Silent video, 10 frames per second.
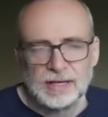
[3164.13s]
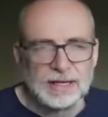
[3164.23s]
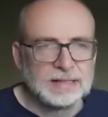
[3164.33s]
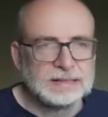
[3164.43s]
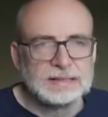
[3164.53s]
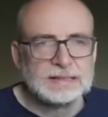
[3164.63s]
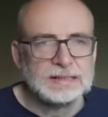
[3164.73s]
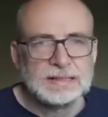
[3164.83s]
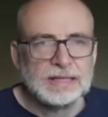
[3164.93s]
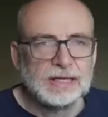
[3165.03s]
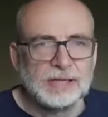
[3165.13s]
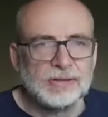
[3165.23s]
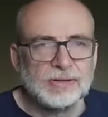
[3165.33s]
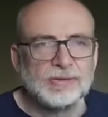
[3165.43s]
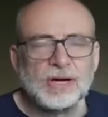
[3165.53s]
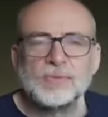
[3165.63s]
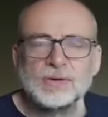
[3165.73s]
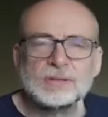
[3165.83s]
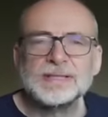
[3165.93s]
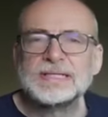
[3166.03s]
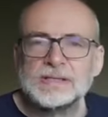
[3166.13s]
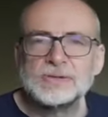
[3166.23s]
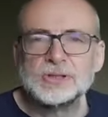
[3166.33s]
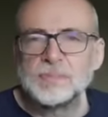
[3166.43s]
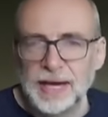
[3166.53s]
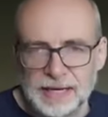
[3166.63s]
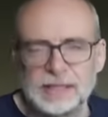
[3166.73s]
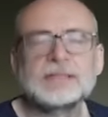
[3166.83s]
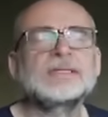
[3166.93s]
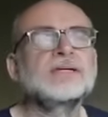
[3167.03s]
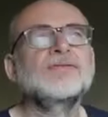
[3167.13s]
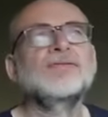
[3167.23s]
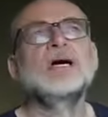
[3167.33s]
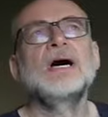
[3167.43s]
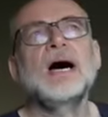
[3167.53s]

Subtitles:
And you don't want to be too speculative.